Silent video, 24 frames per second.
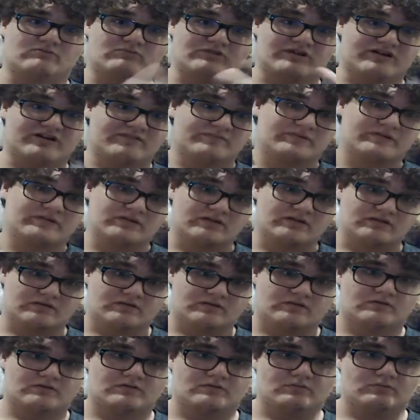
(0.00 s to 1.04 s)
where I've been,
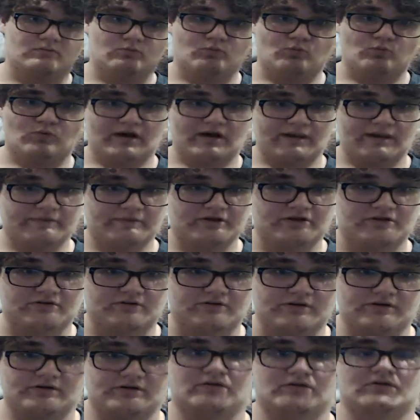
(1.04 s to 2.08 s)
what I've been doing.